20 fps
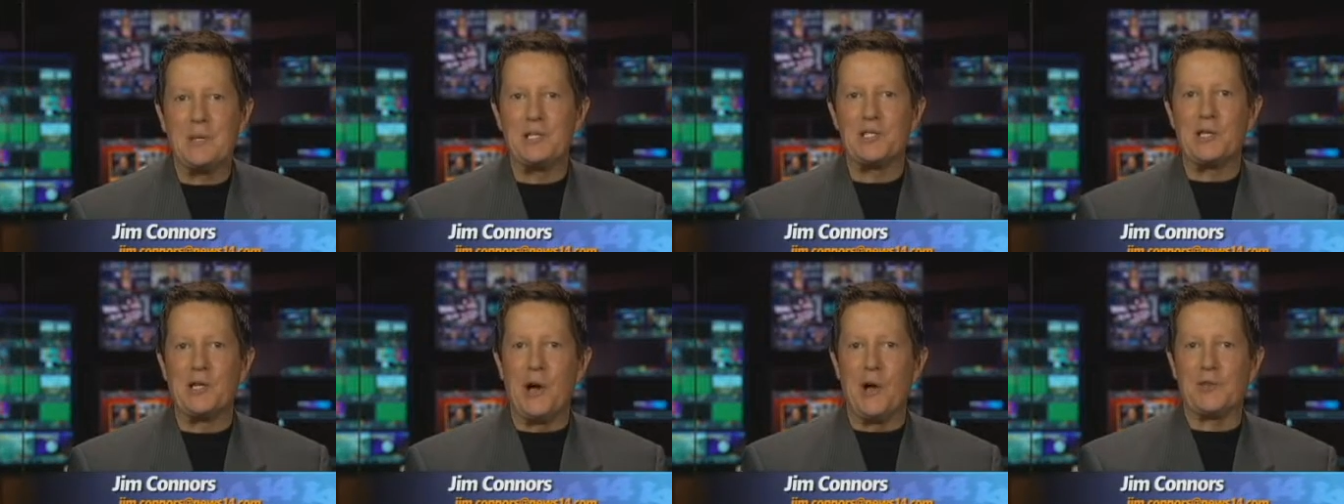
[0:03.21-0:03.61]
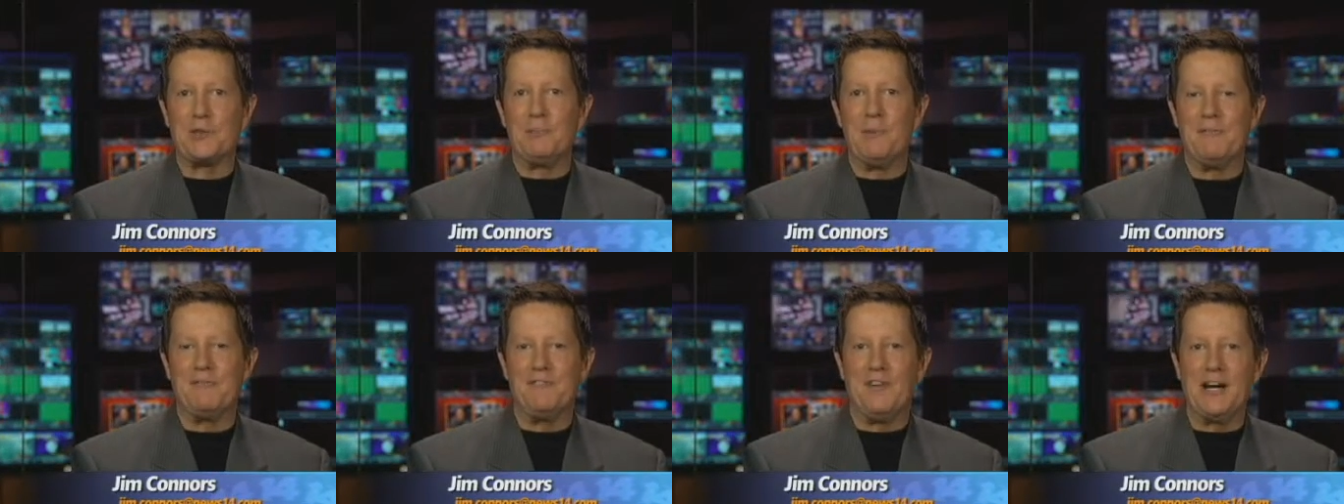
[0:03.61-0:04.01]
He's an
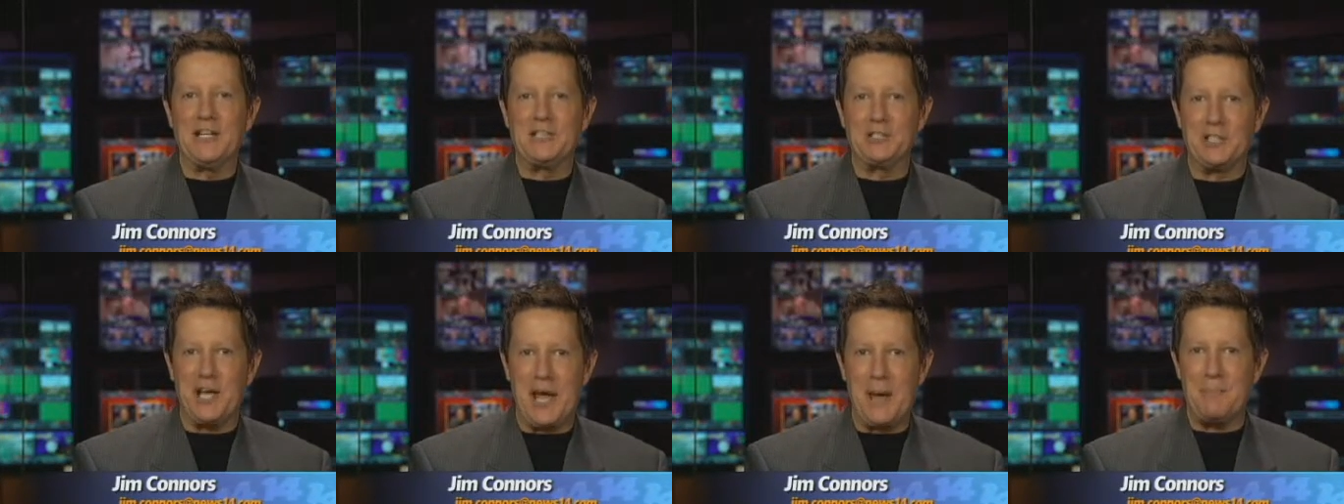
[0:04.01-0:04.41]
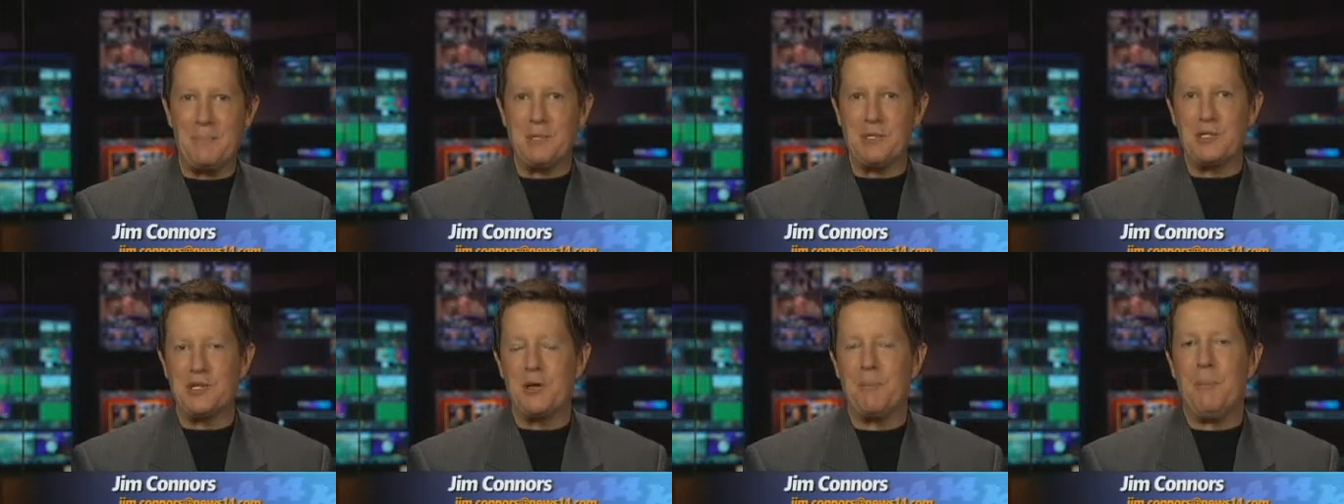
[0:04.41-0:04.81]
Ultimate Fight
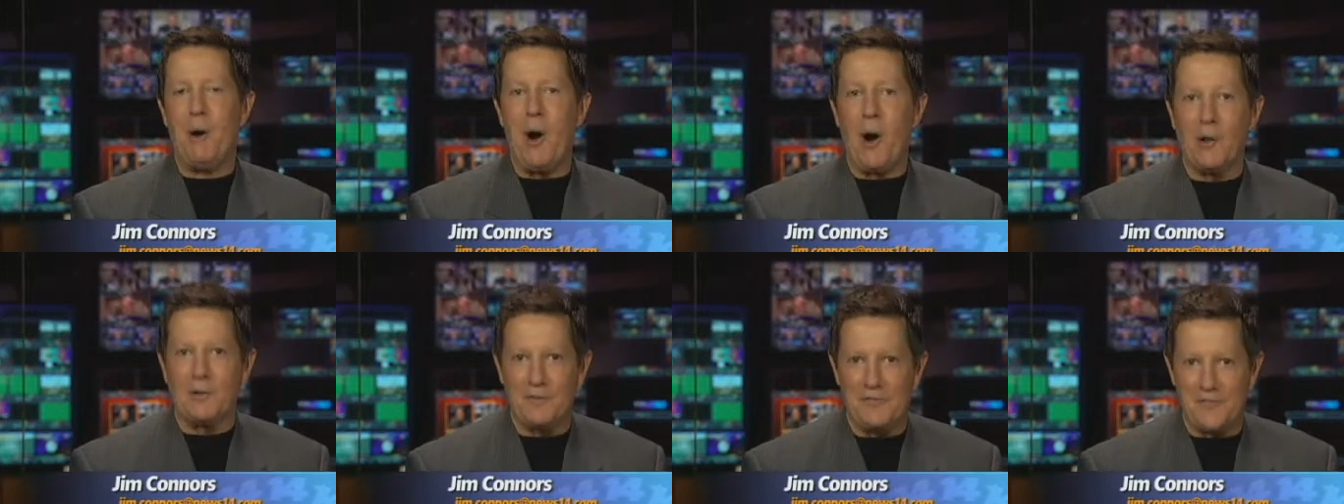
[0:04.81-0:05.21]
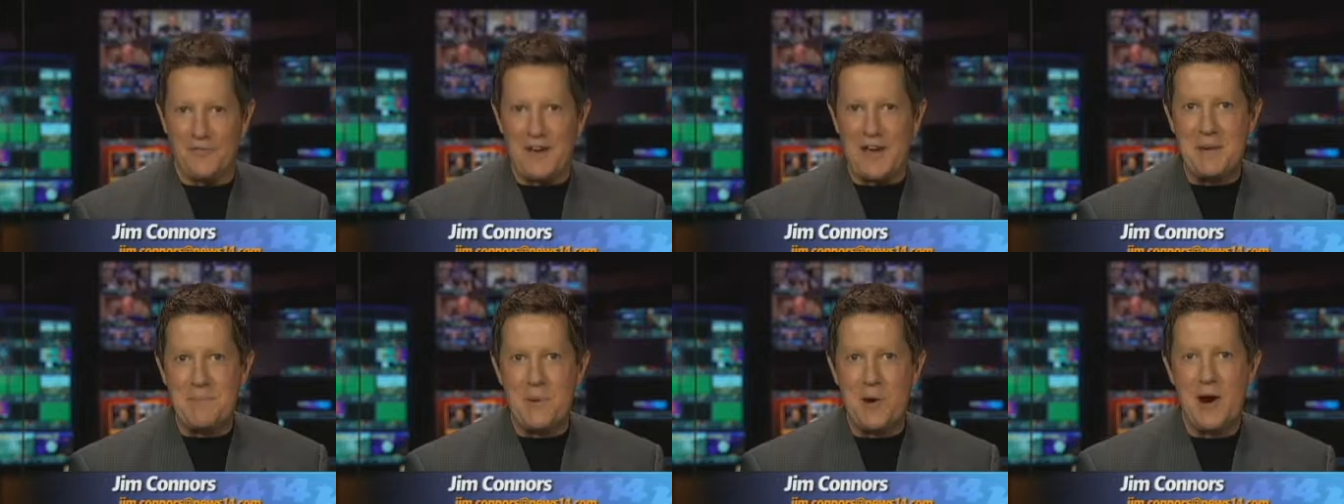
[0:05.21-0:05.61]
Championship Hall of
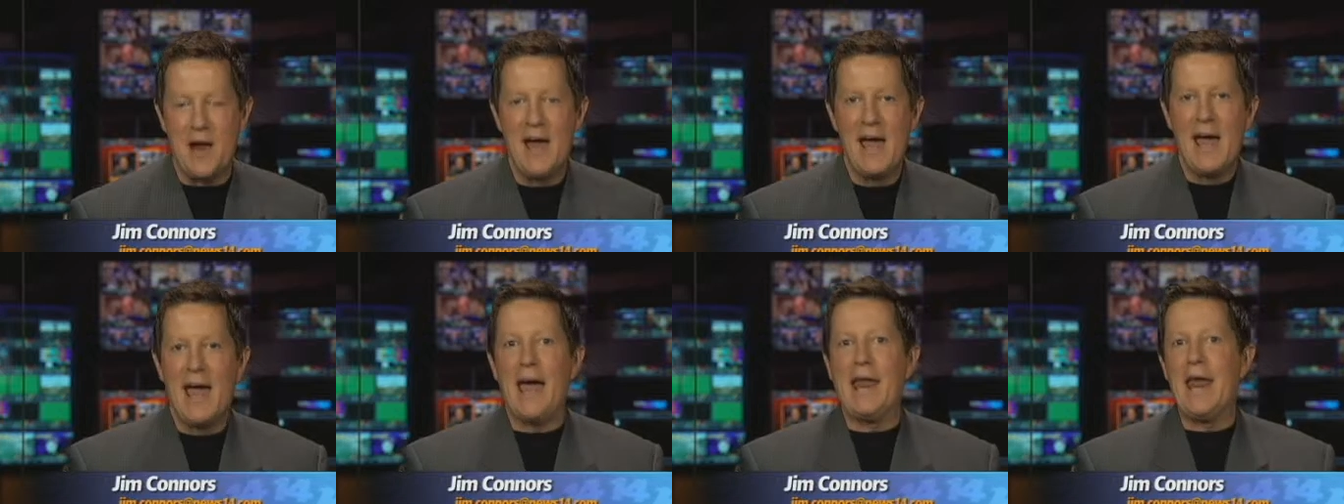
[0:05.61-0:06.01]
Famer